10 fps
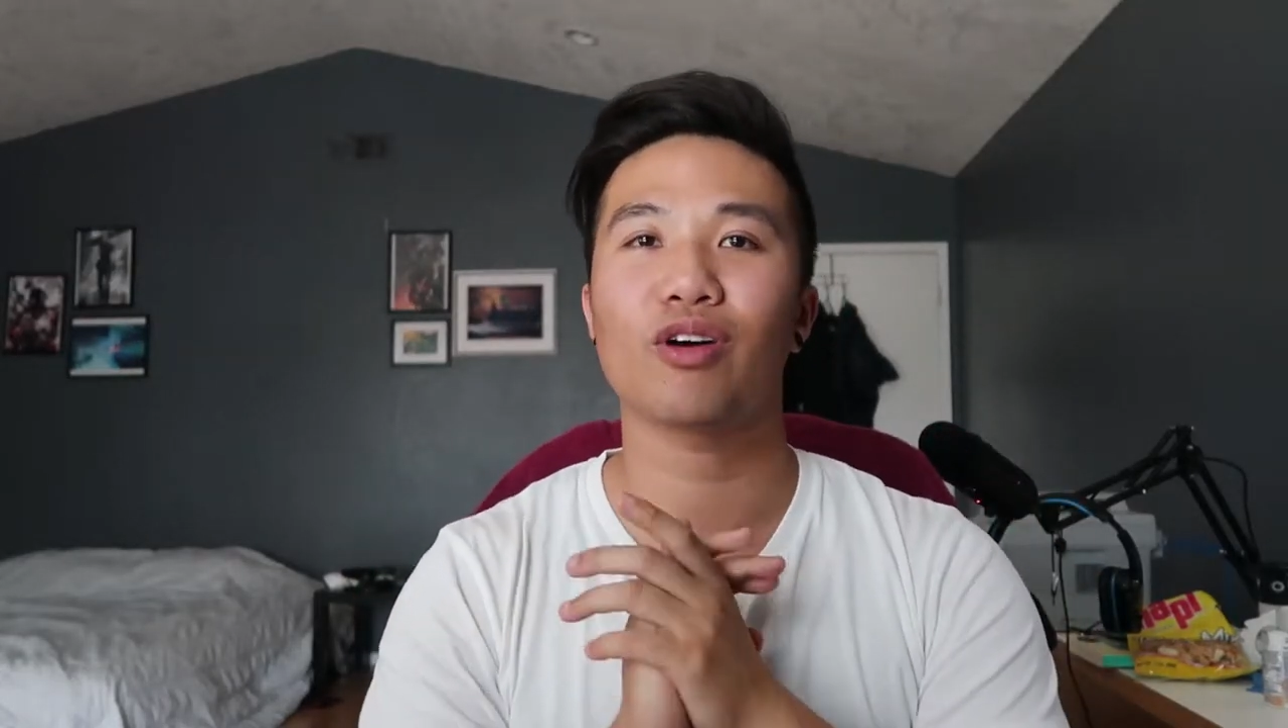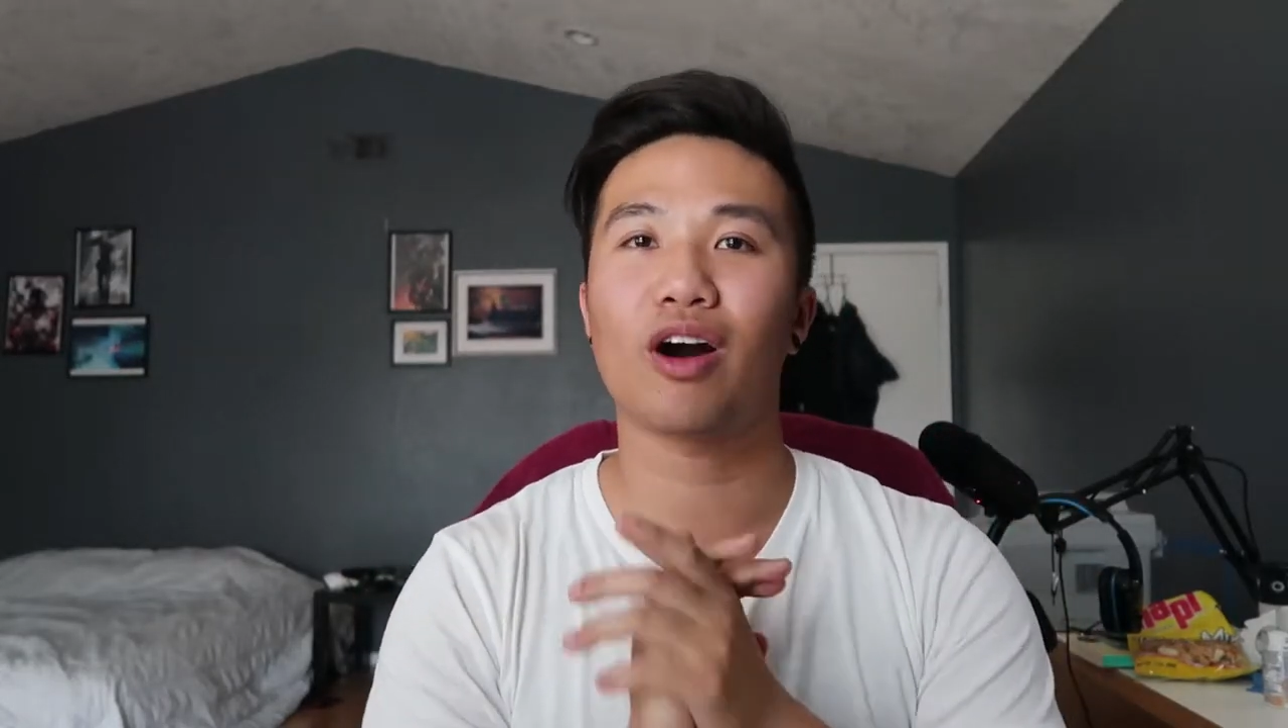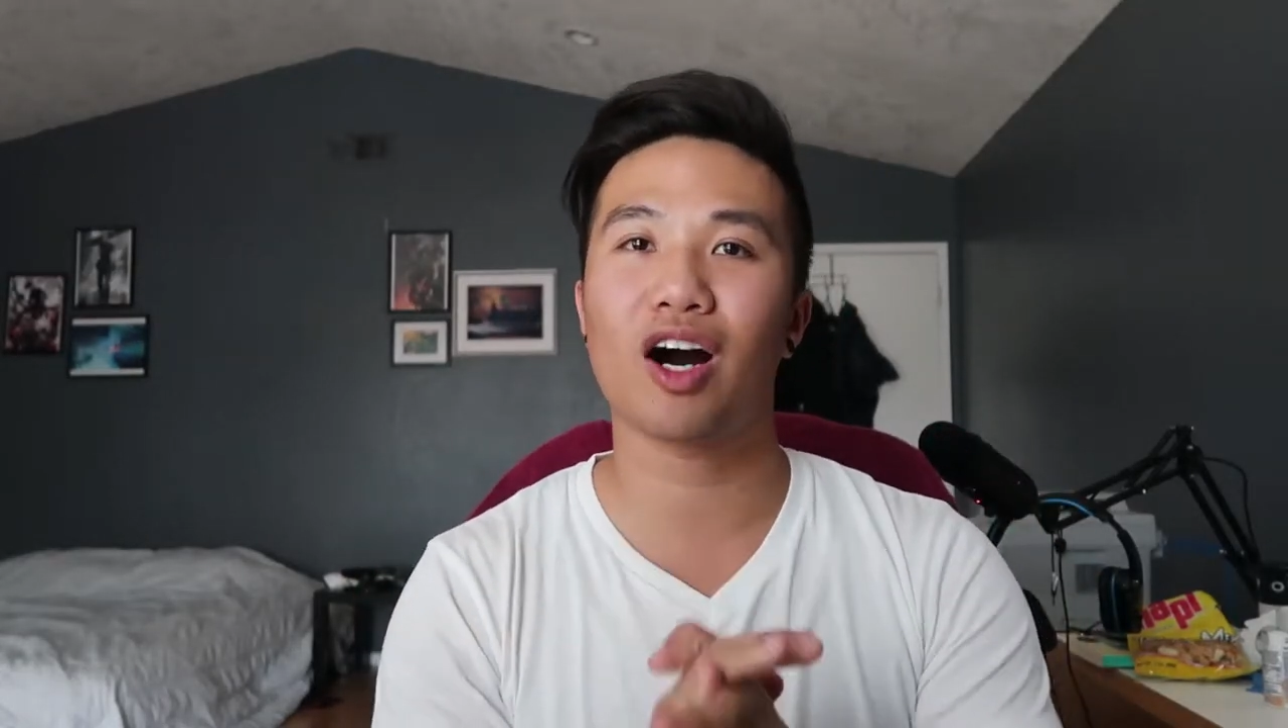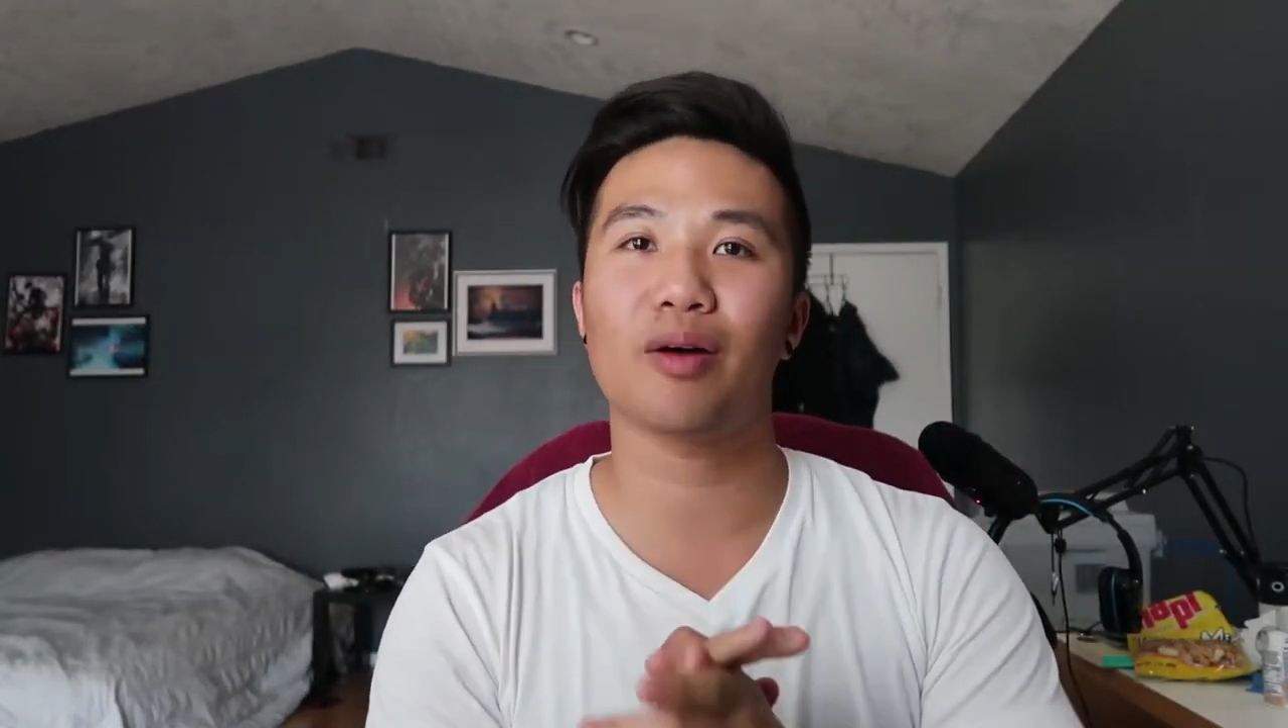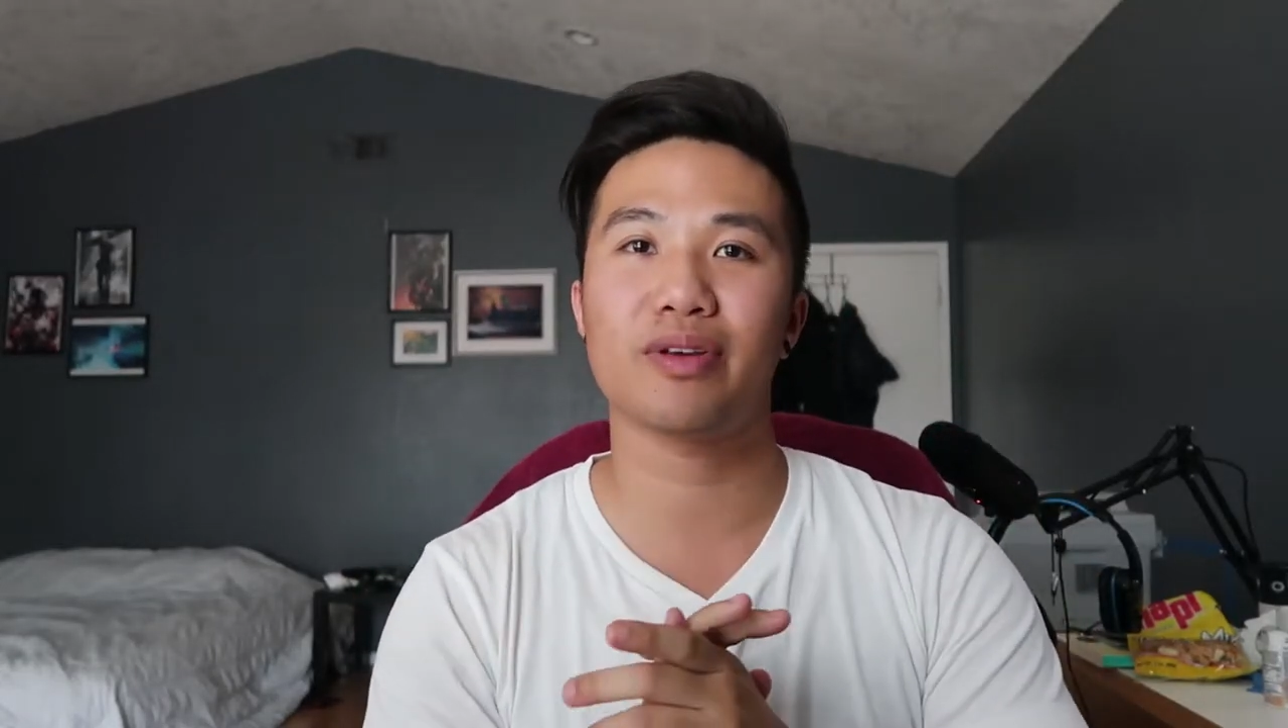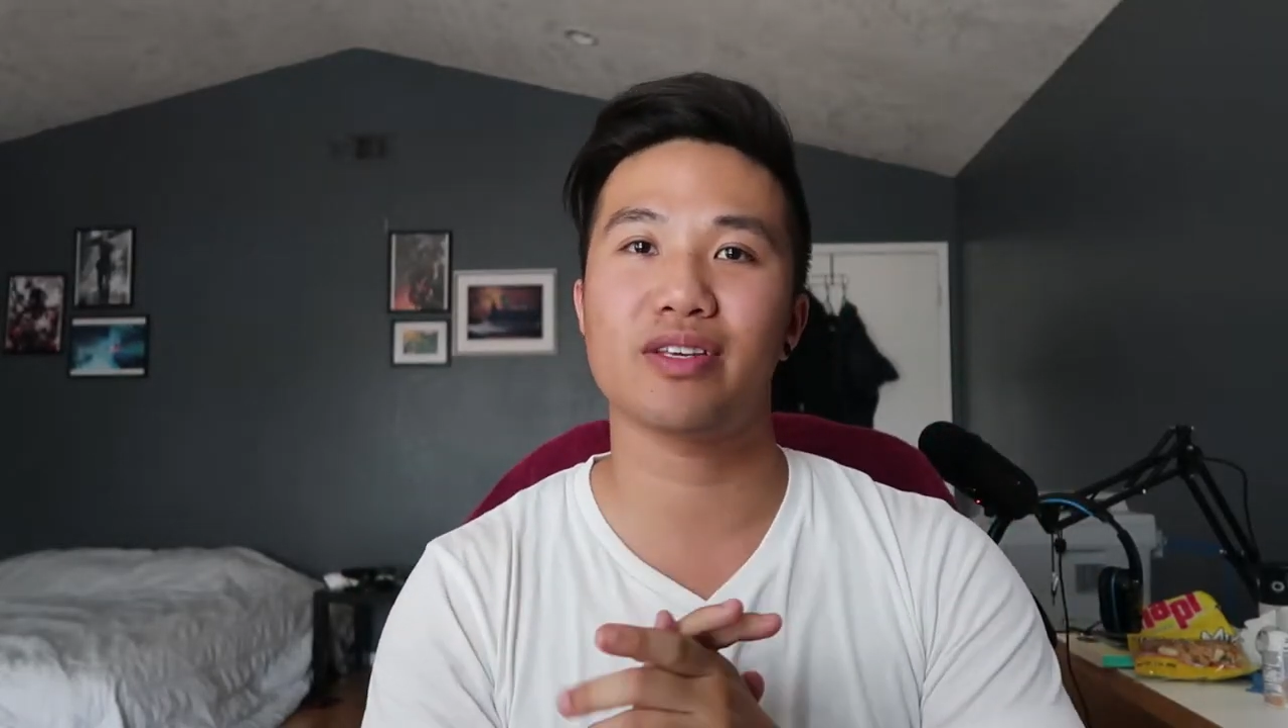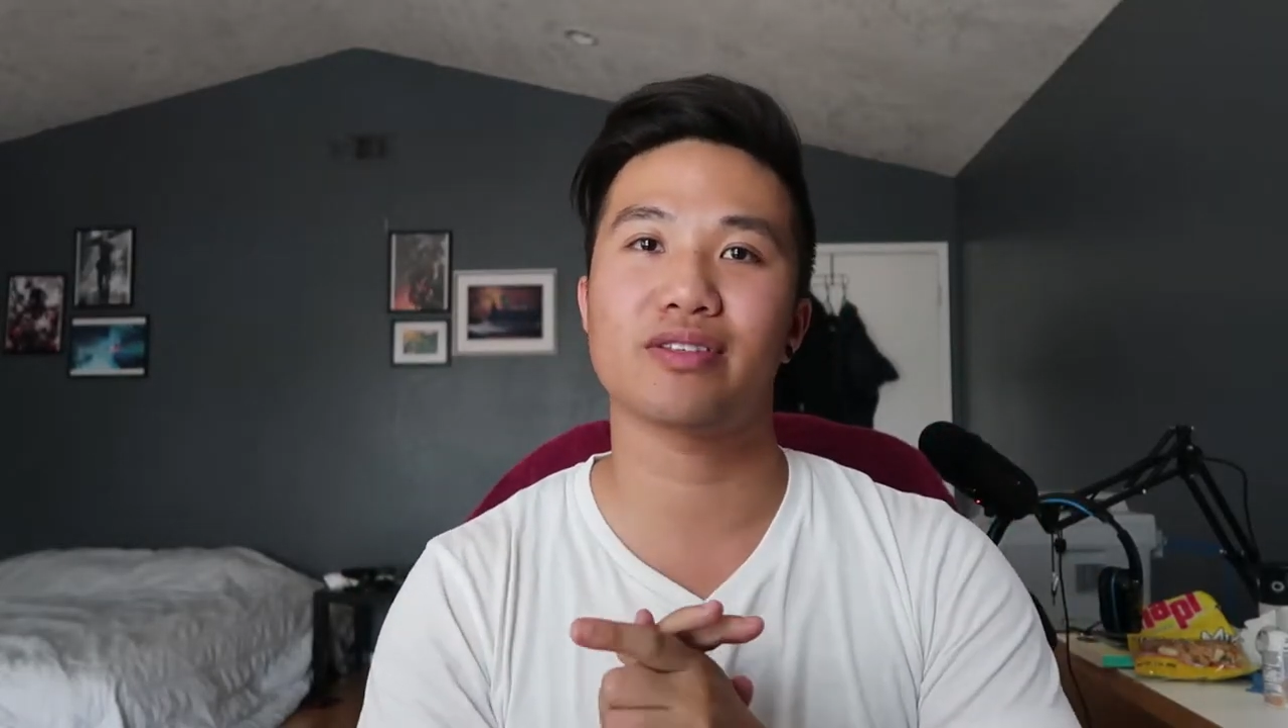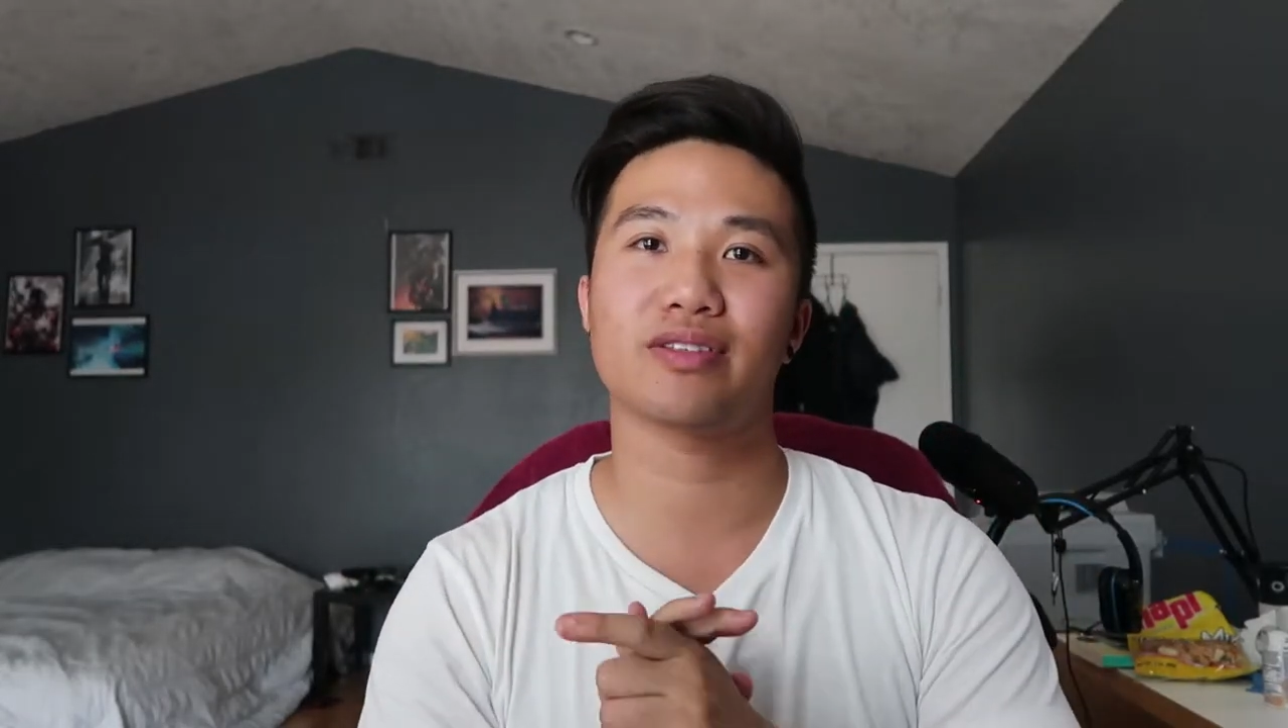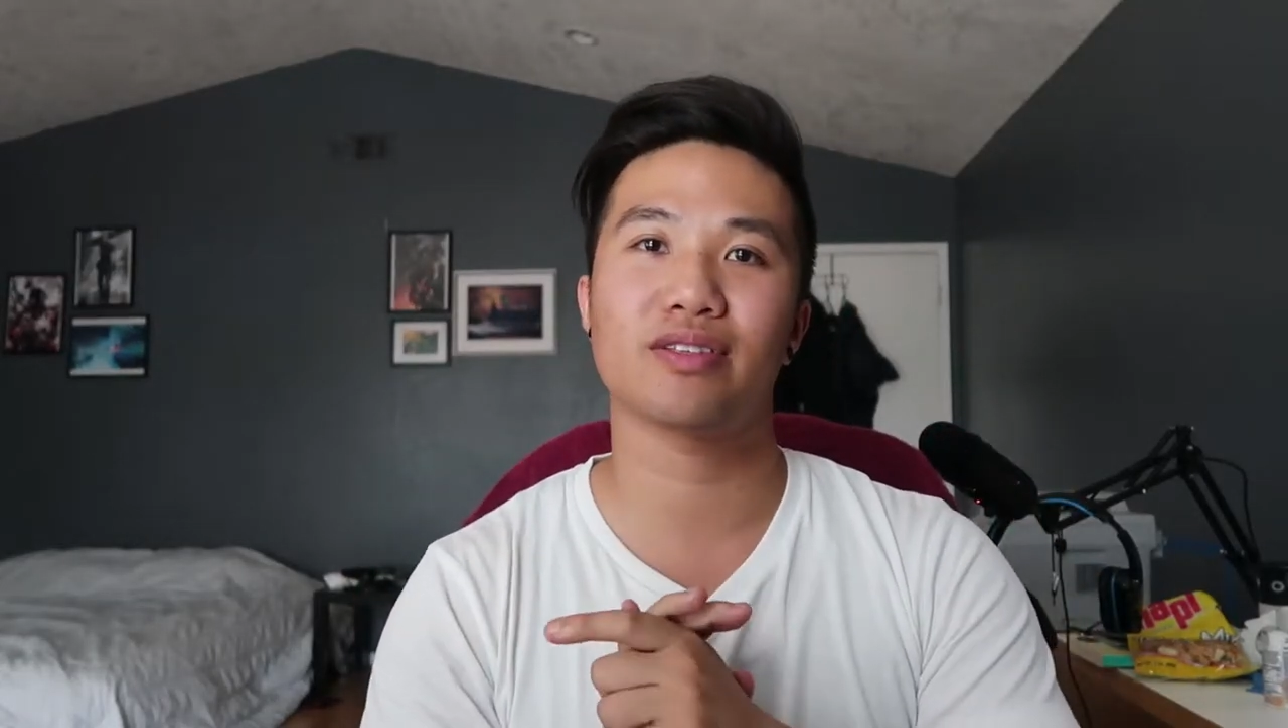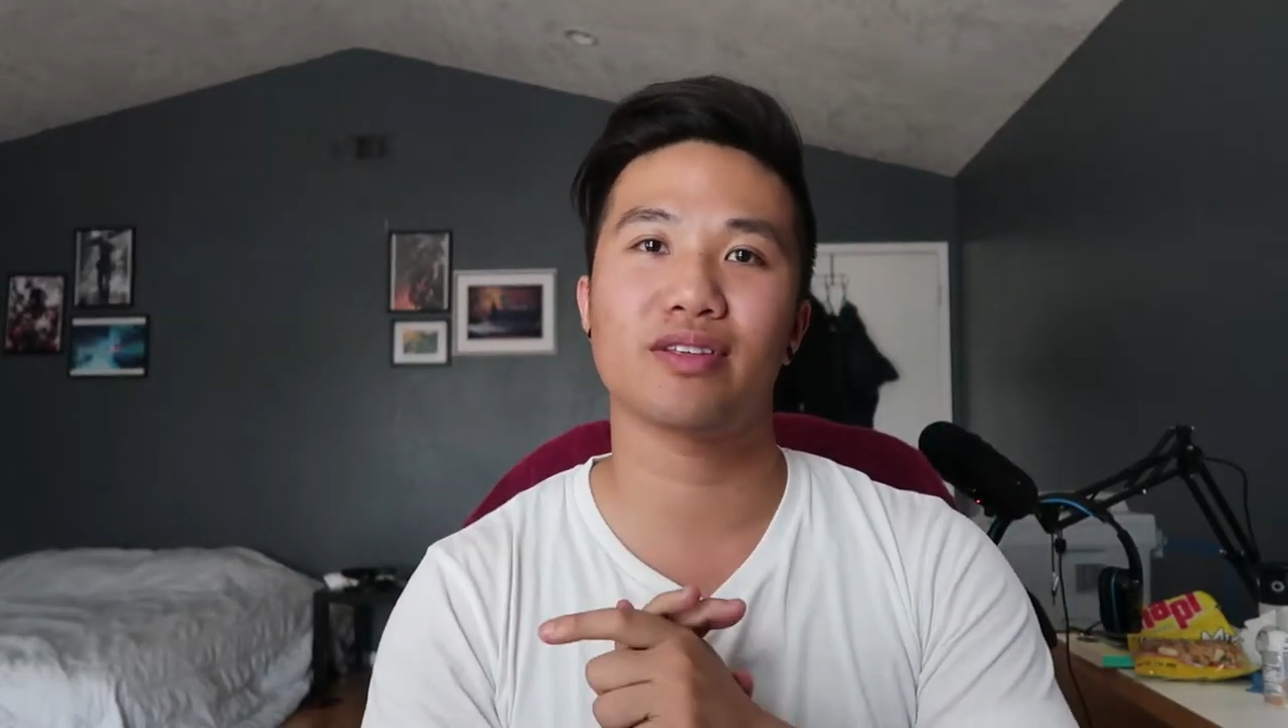
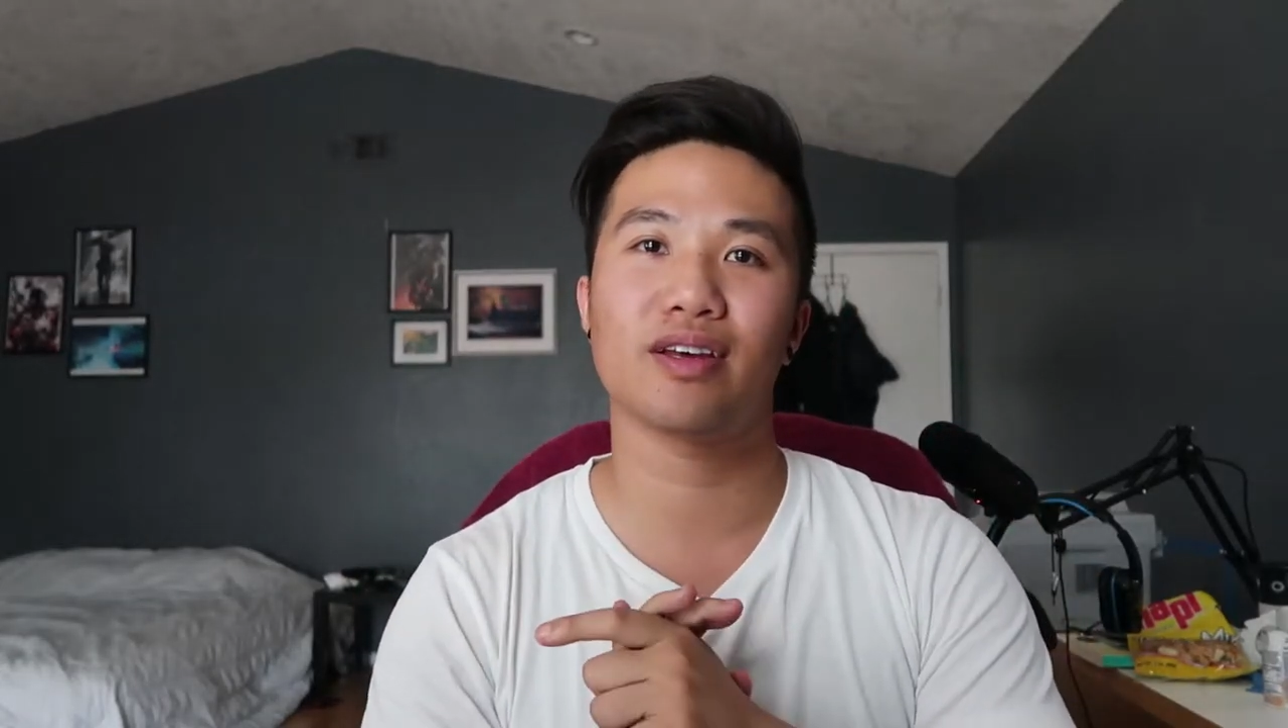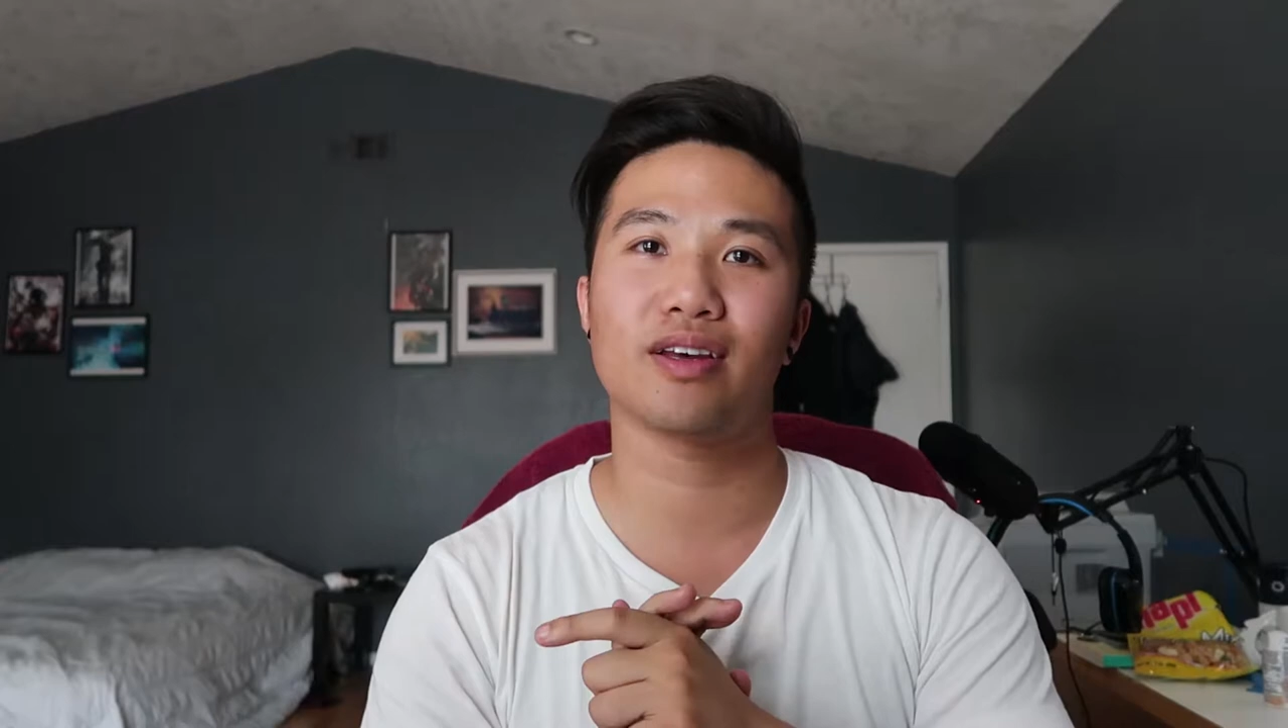hobbies